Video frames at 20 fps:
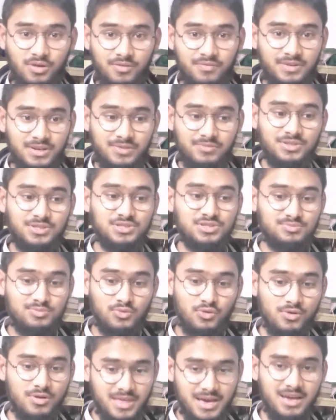profit which
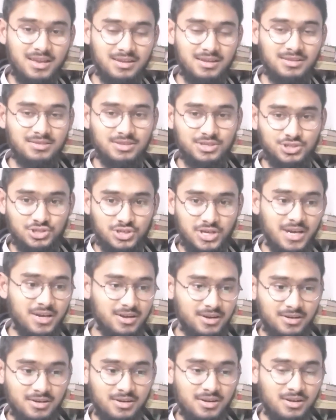is more than the
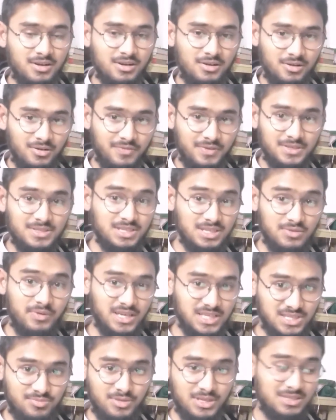share of his
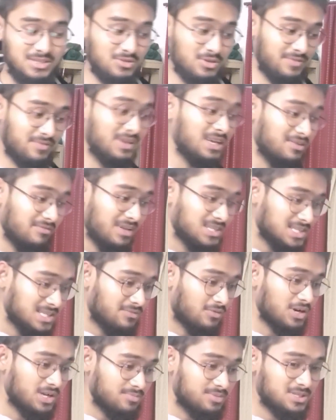investment. So if he
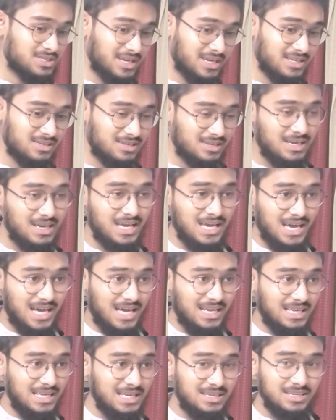invested 40%
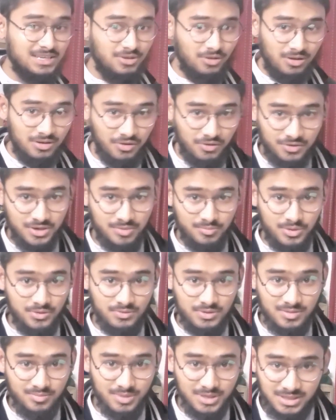and he did not
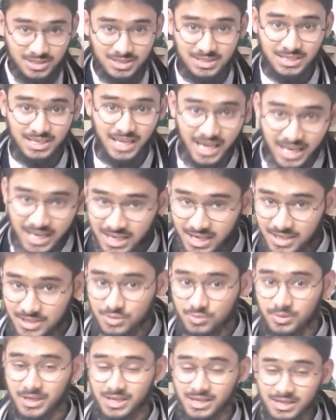contribute to the business in
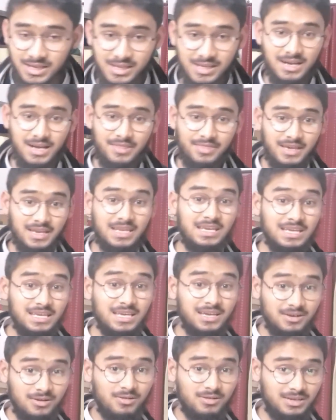any other way, then
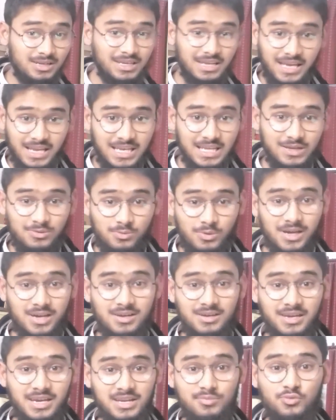he cannot in any
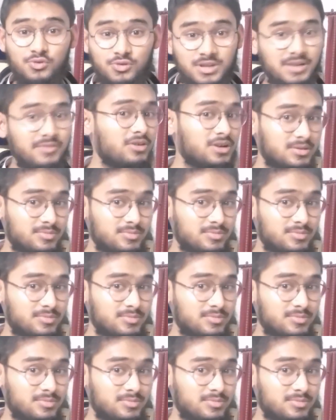way get more